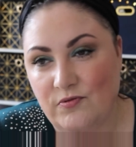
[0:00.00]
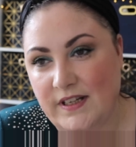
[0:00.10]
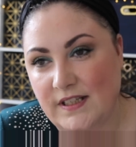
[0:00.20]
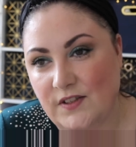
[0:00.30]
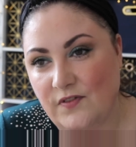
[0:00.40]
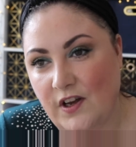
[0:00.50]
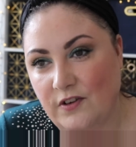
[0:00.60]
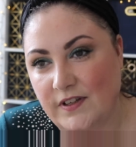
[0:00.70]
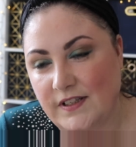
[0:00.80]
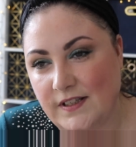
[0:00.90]
reasons for her
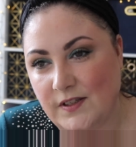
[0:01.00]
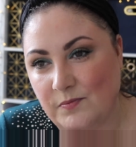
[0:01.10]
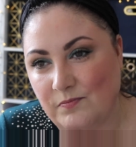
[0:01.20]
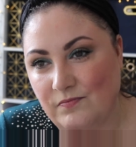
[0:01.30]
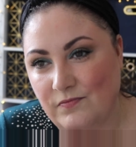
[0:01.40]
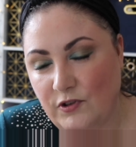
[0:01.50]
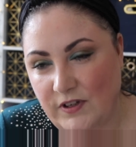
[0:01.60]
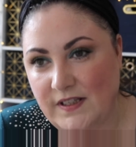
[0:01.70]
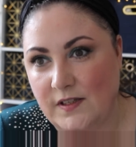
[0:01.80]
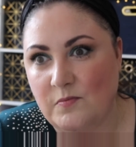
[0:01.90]
criticism
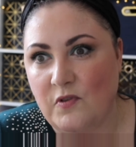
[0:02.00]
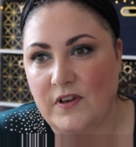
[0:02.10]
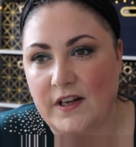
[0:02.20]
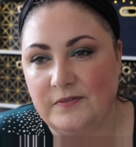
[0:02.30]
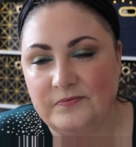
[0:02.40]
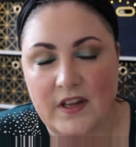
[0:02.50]
of her